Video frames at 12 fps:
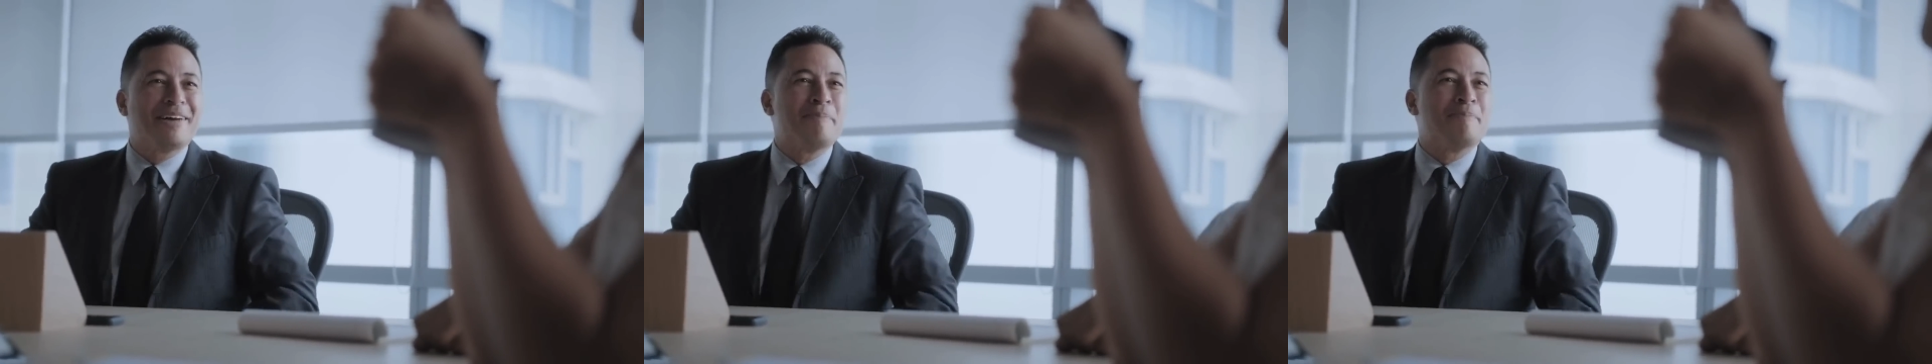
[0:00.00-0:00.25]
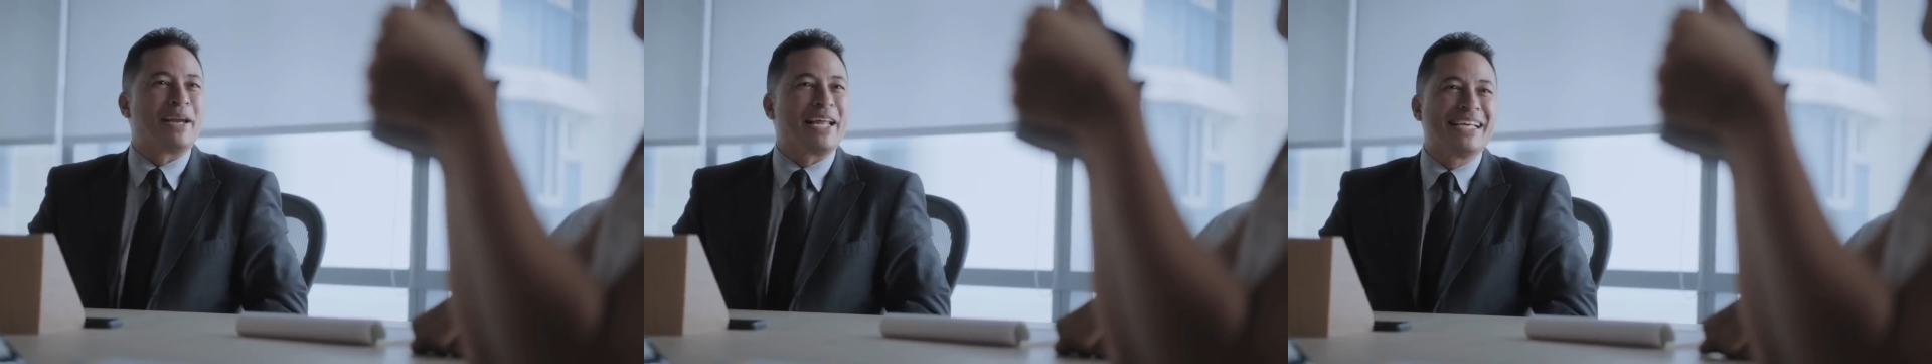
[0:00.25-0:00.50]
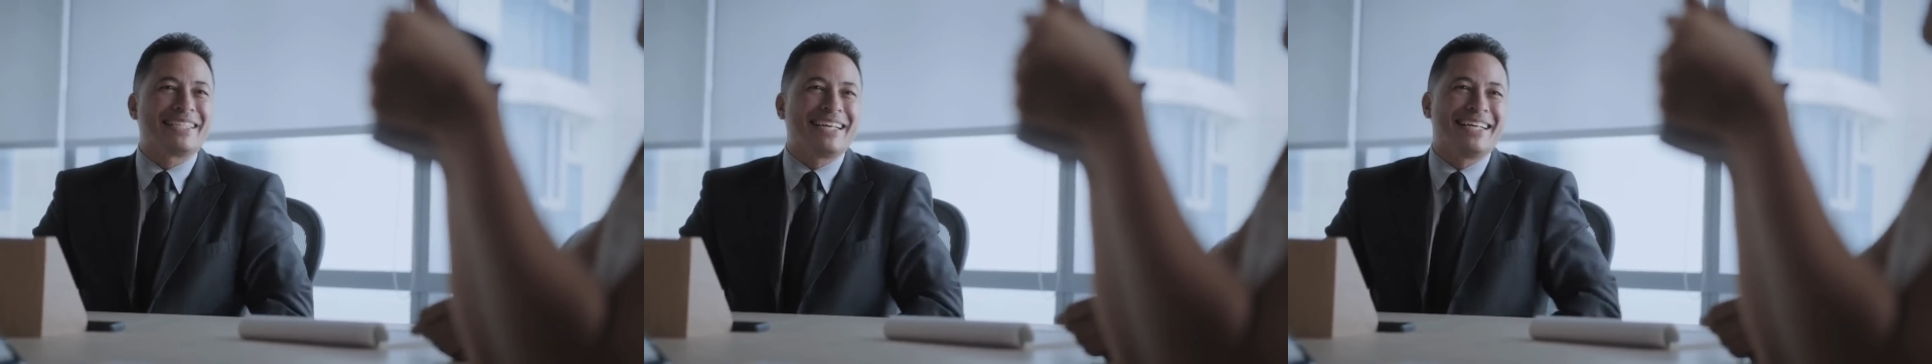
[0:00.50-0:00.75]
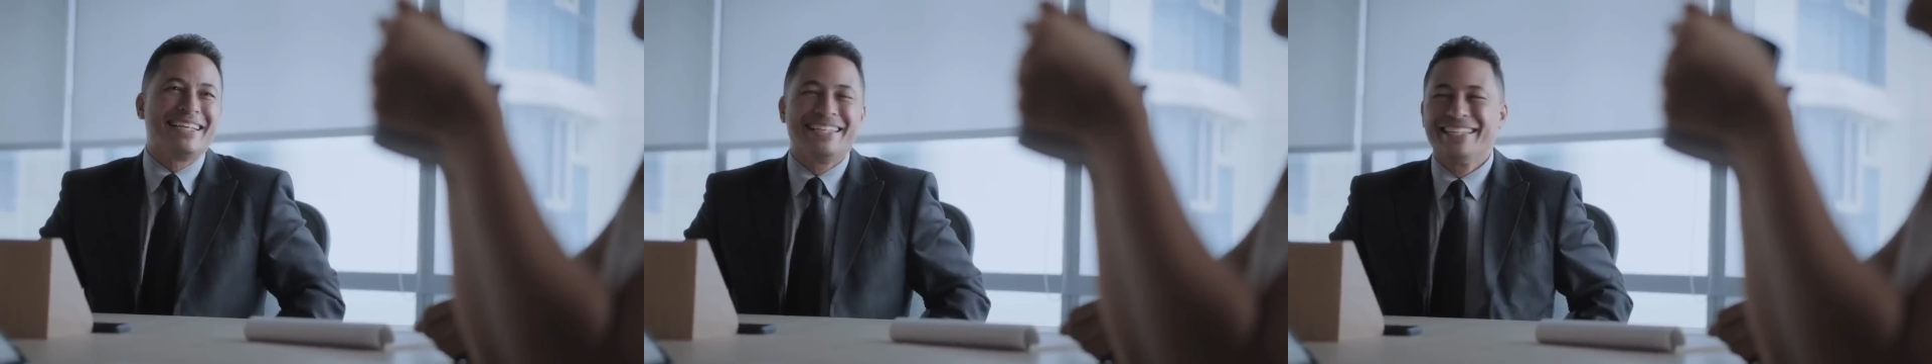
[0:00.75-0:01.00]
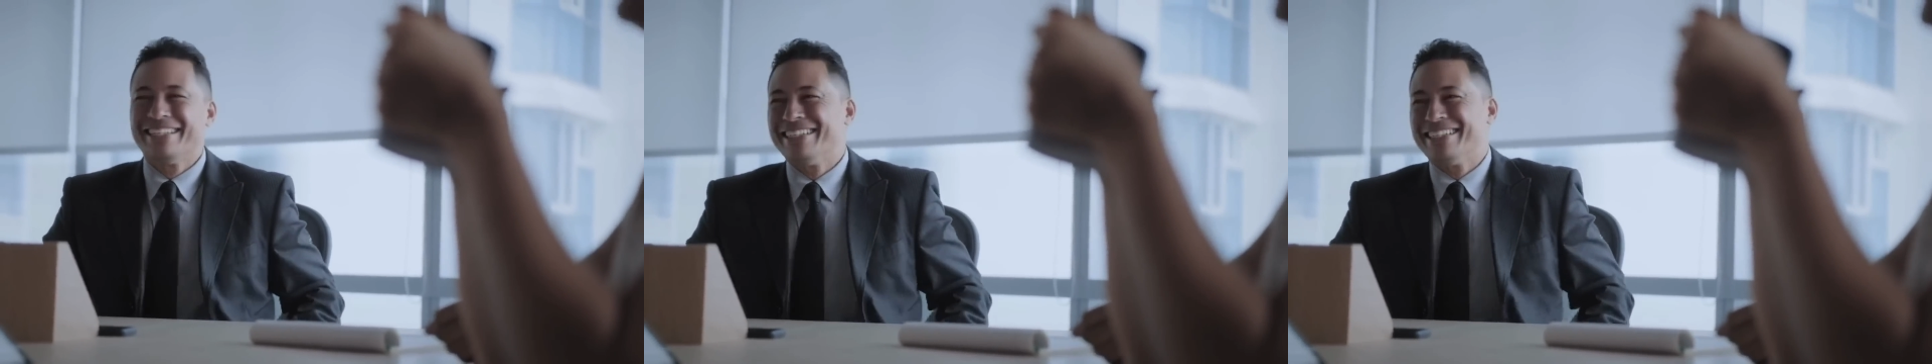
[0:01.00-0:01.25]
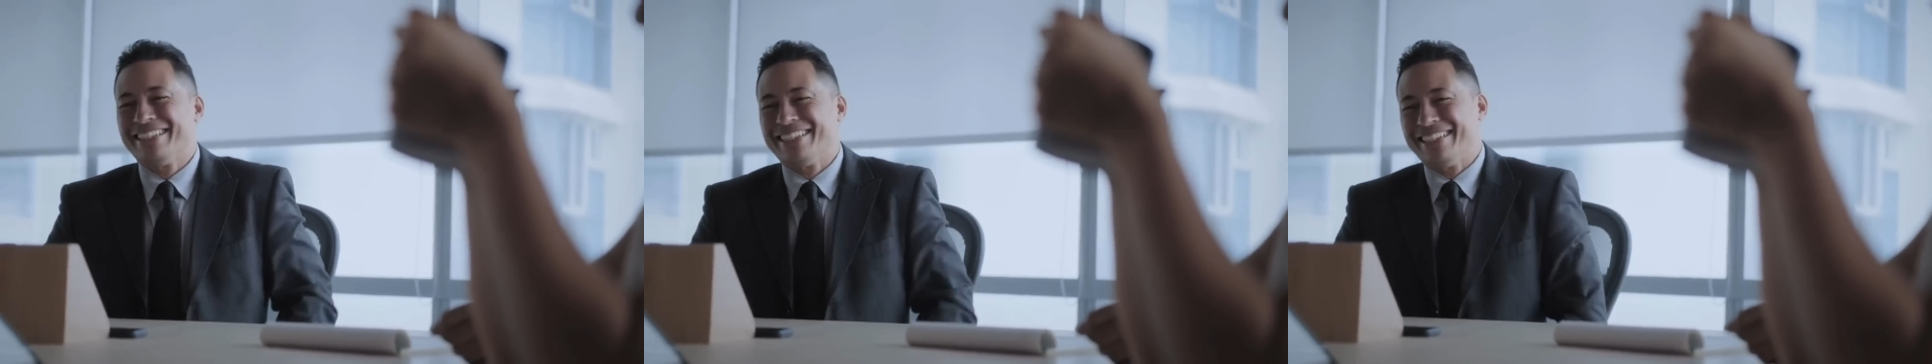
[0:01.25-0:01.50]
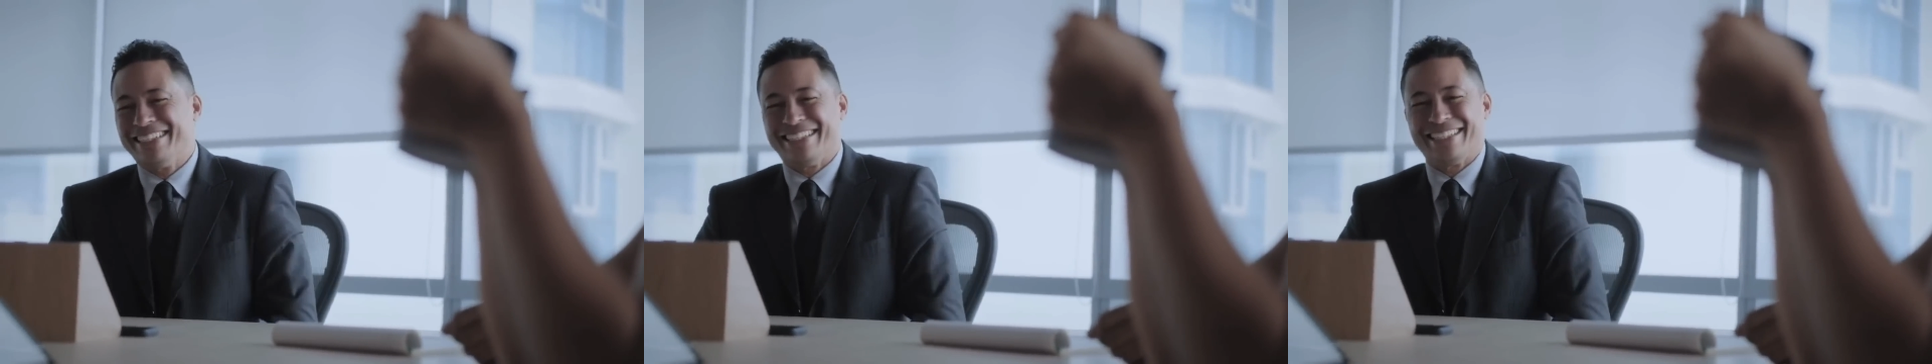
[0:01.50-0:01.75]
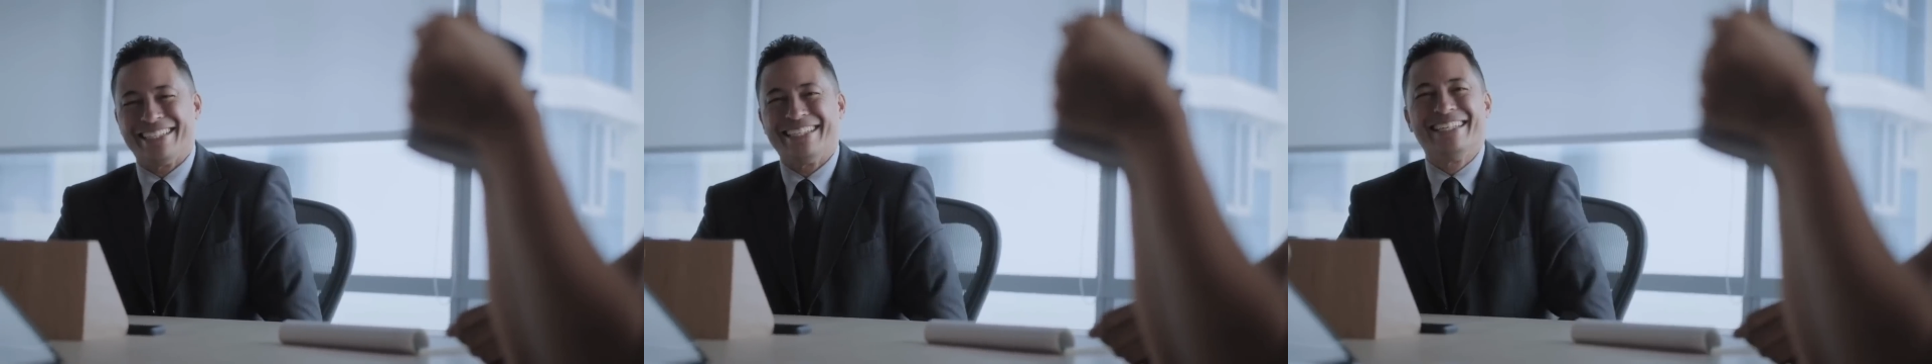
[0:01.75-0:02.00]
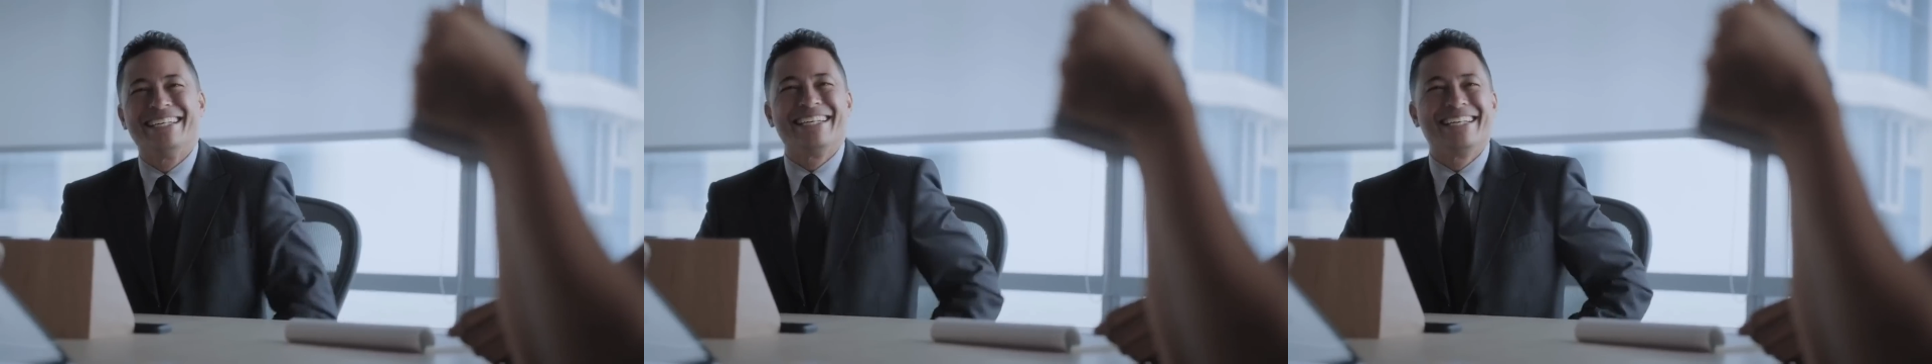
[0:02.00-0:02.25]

but their unconventional thinking is something